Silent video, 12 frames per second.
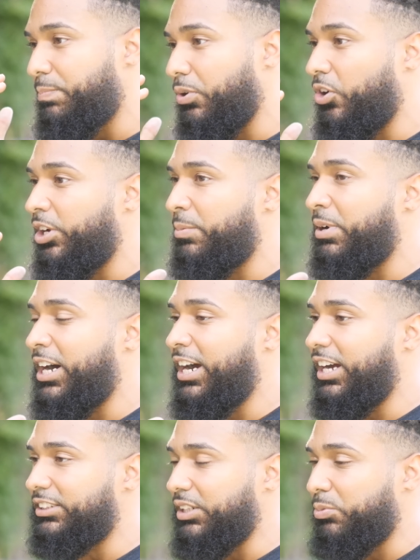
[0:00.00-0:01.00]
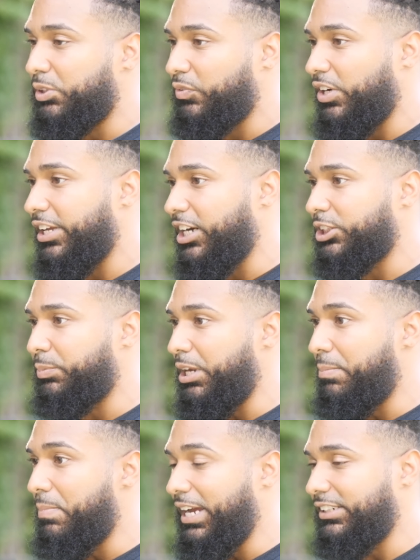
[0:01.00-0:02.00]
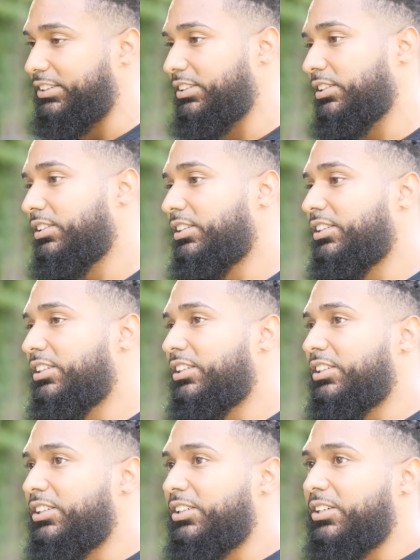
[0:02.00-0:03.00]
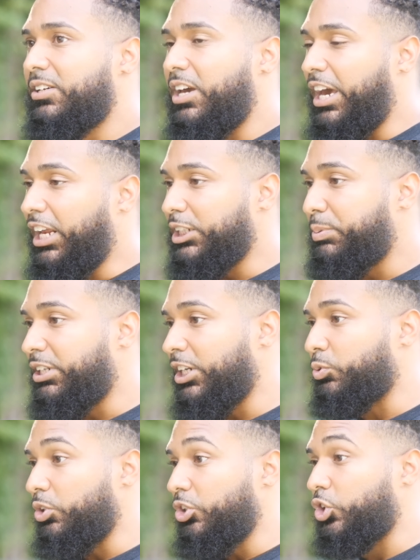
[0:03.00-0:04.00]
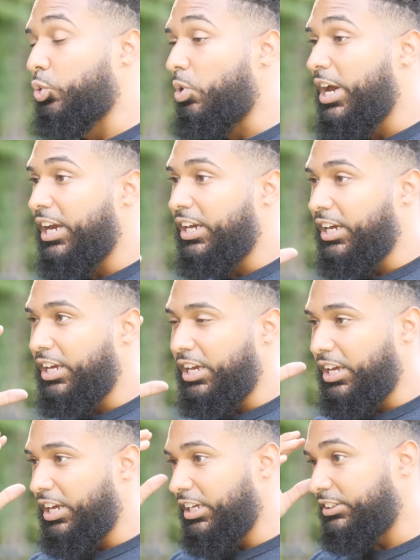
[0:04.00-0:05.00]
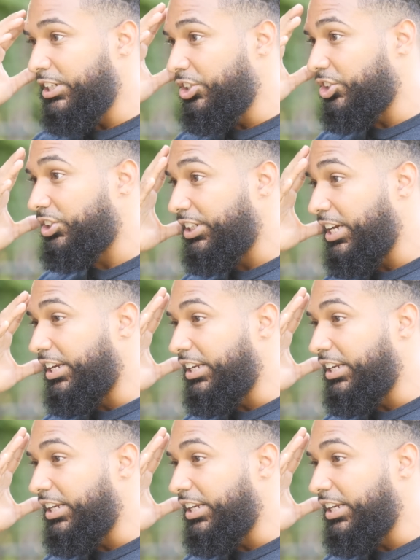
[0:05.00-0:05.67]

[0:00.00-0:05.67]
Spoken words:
burn in my eyes. It almost felt like I was being maced. And that's because when you sweat, it's in your skin